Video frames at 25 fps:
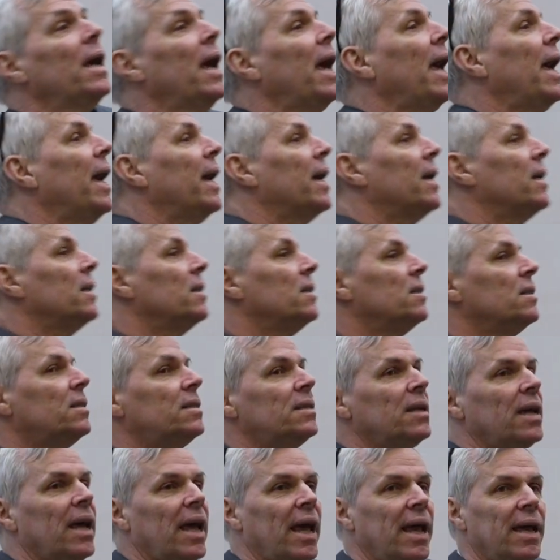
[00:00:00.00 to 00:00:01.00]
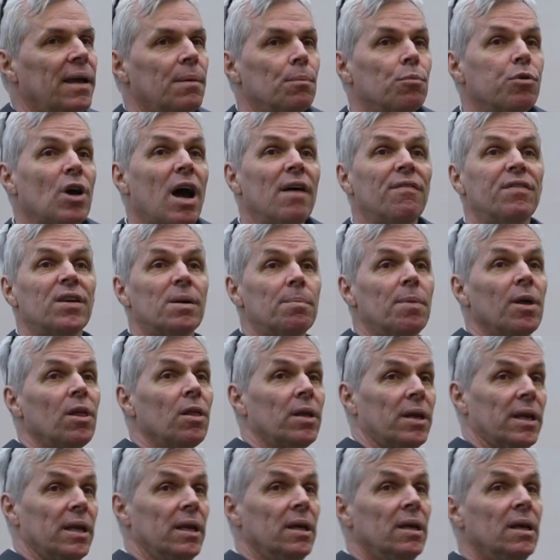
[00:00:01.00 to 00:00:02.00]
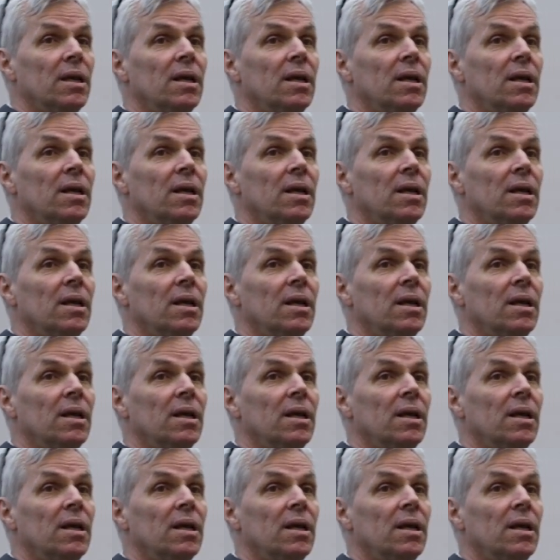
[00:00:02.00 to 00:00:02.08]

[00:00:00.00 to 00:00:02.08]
and profitability.